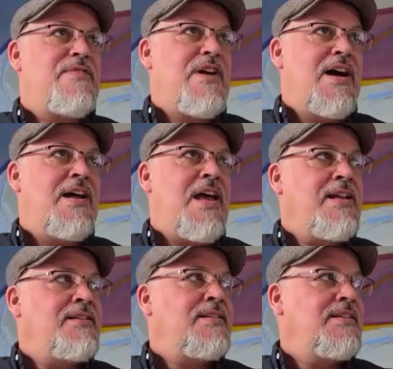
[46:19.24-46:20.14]
Yeah,
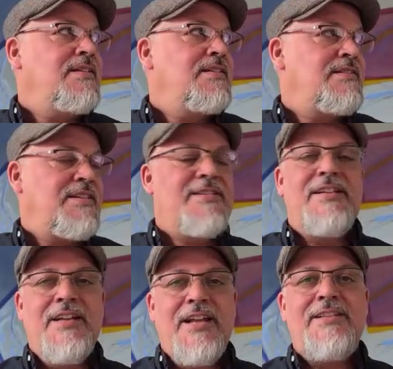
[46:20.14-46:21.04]
16
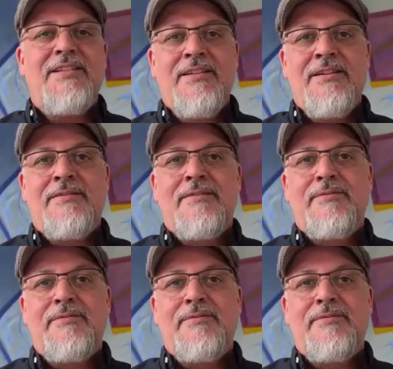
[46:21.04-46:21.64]
and 18, yeah.